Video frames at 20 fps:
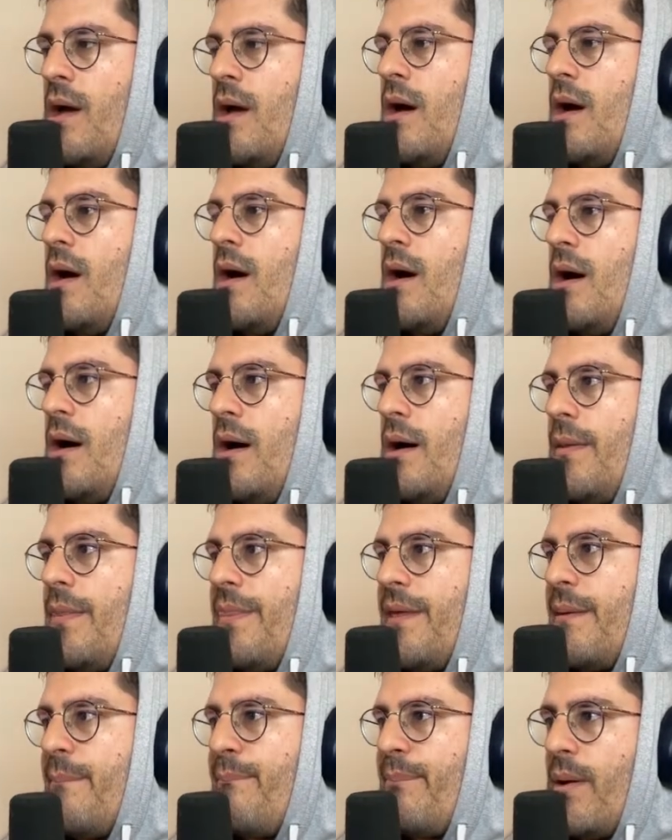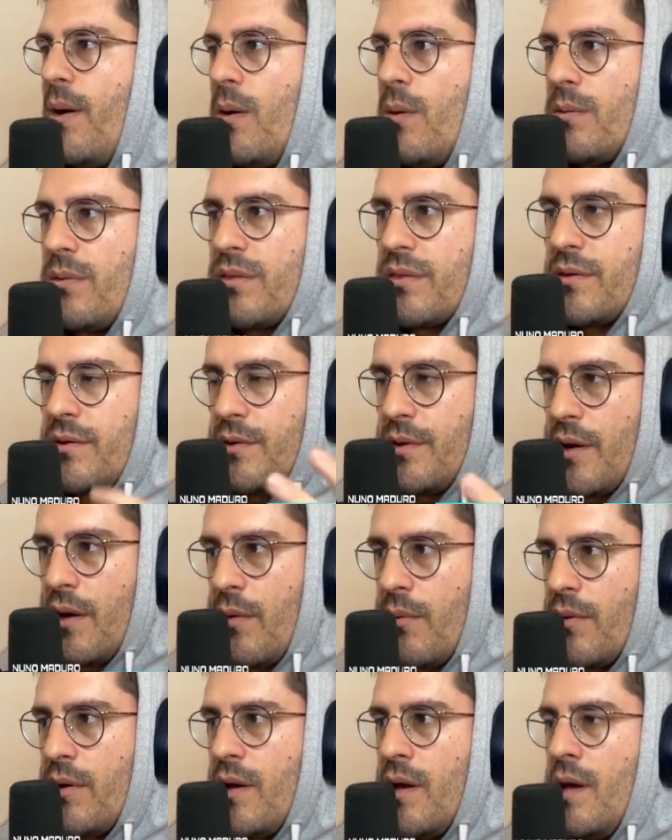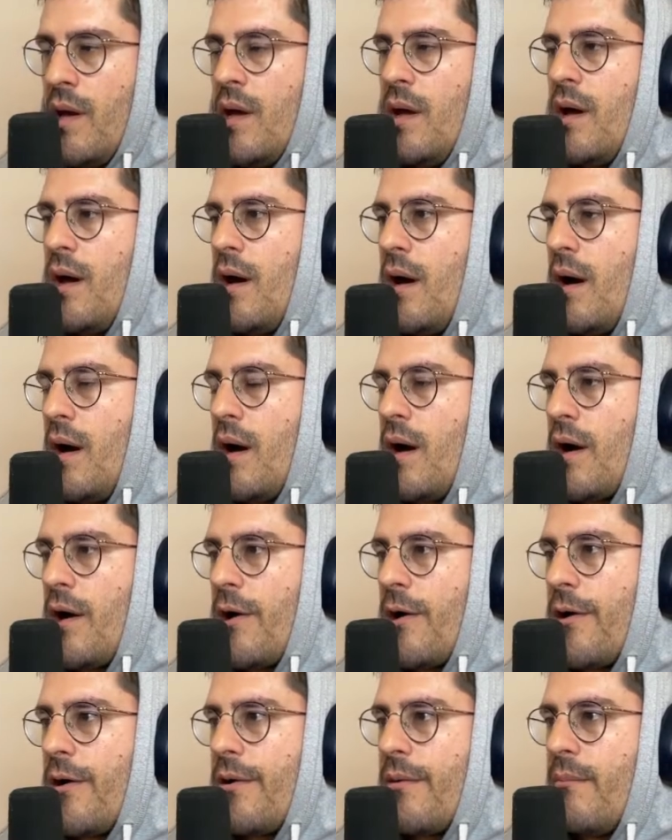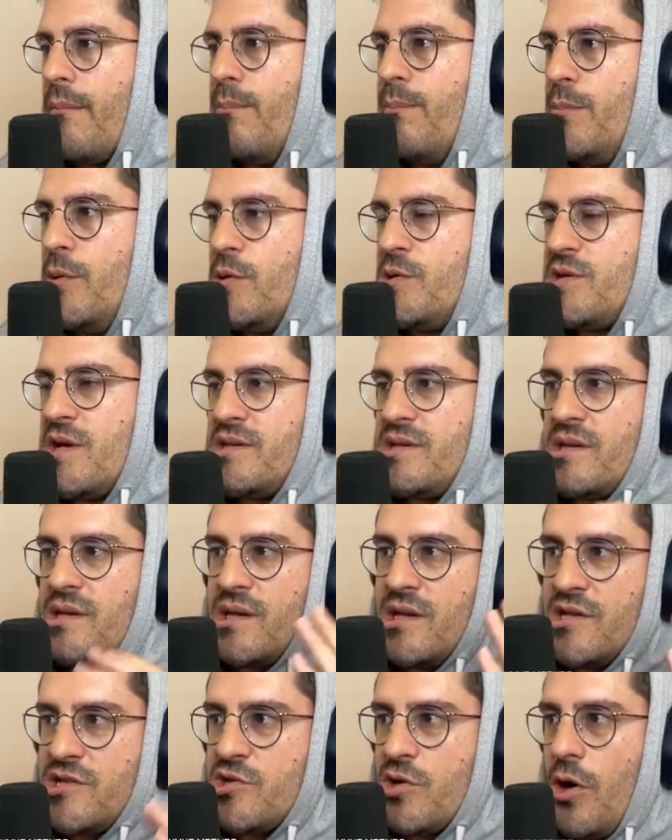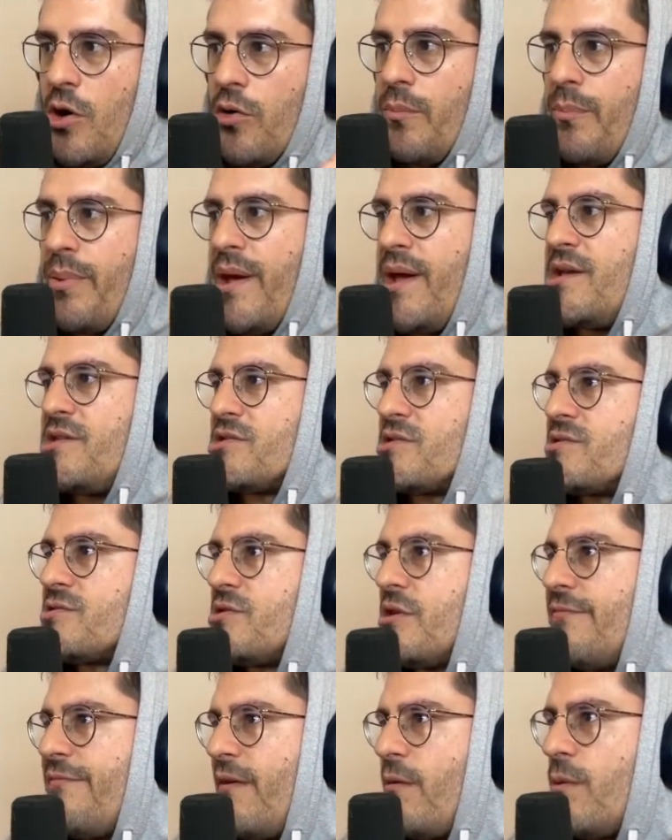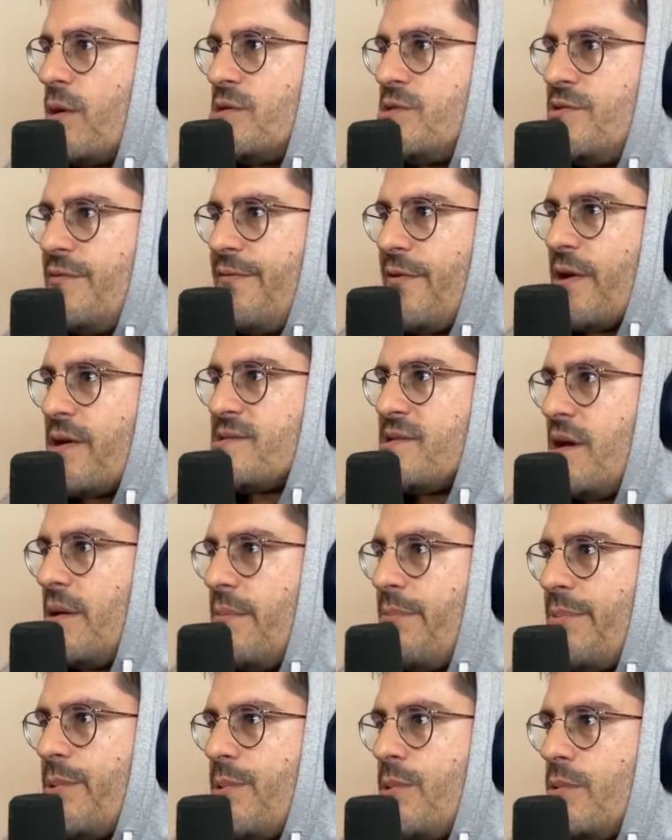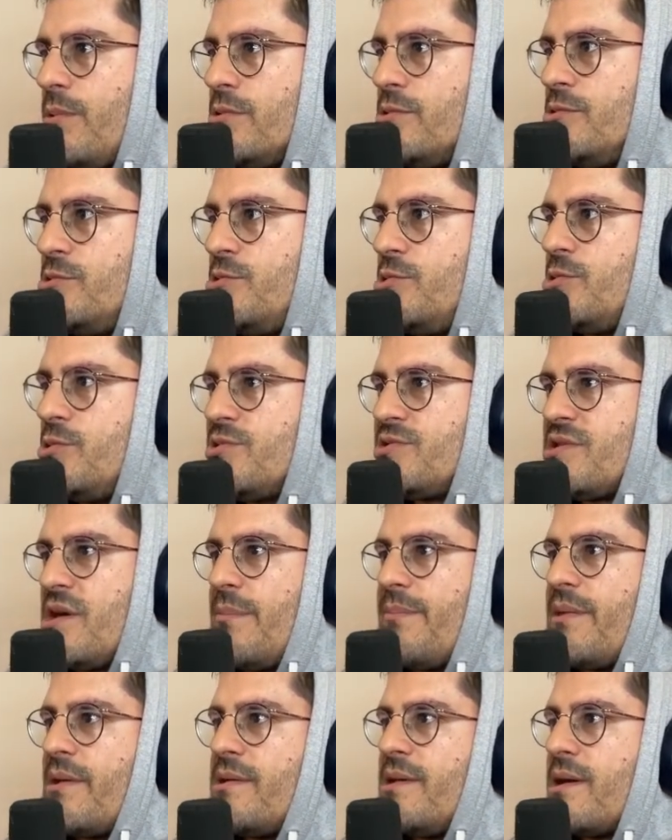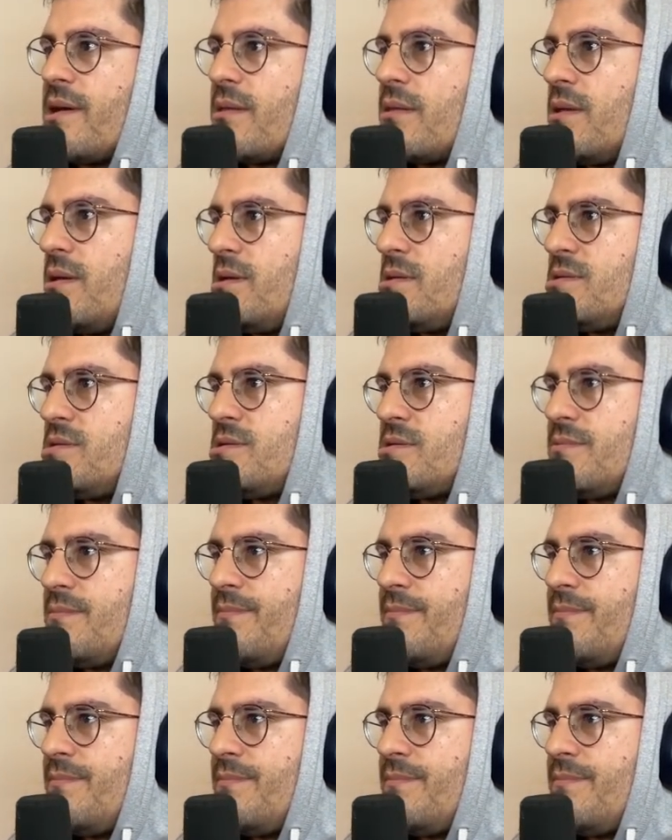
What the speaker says: they both, you know, are mutating each own page. So if I were to, for example, do something like this,